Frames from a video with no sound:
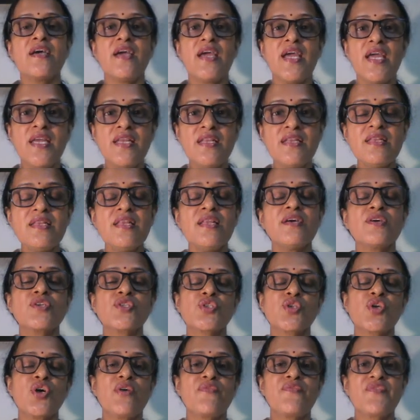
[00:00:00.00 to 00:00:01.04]
in
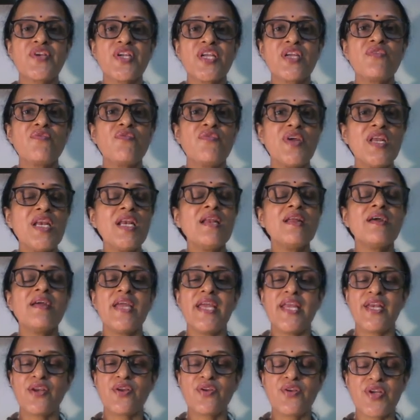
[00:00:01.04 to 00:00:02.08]
soft drink will
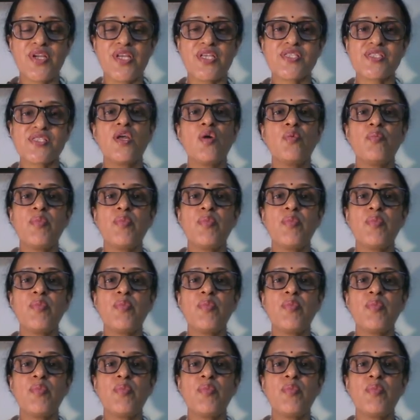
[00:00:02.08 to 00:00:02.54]
increase.